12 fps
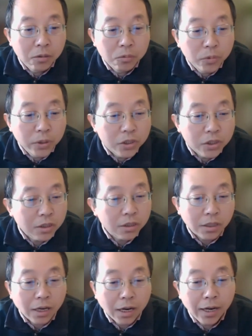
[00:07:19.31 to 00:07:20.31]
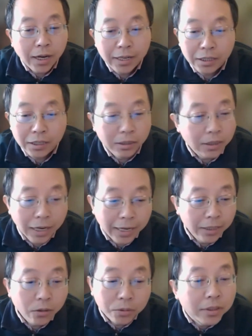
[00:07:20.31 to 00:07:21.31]
and which I
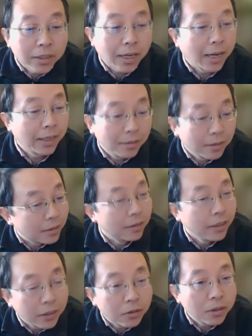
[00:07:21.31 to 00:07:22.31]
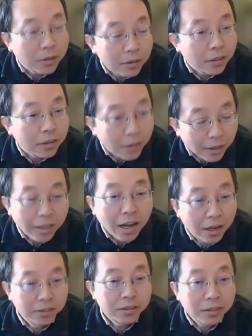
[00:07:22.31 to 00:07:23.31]
don't think I did a
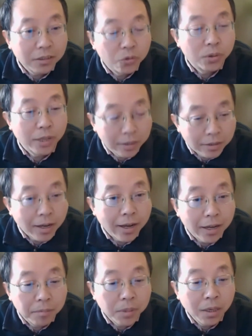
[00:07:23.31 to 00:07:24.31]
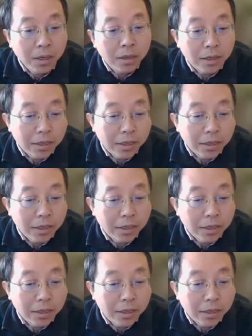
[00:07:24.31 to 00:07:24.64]
lot during that time.